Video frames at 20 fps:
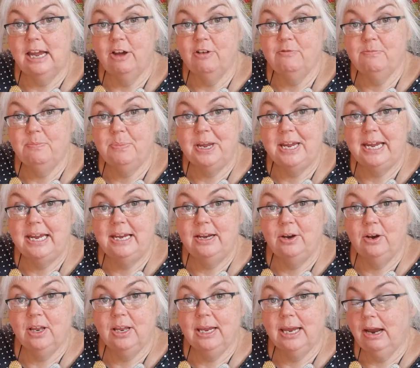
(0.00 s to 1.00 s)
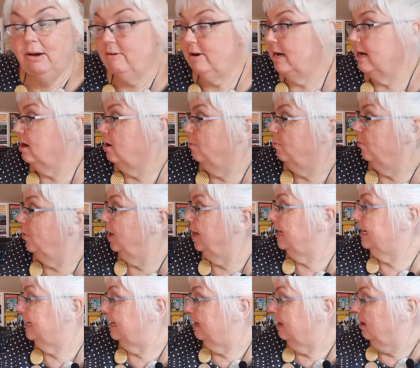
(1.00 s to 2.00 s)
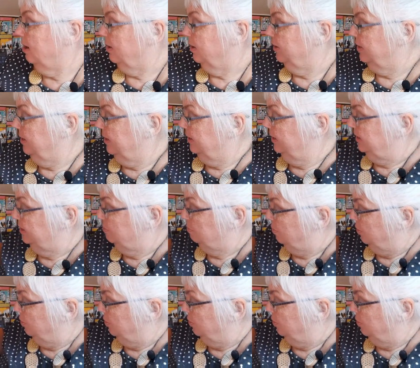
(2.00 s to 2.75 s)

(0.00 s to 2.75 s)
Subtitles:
I've been carrying on working on this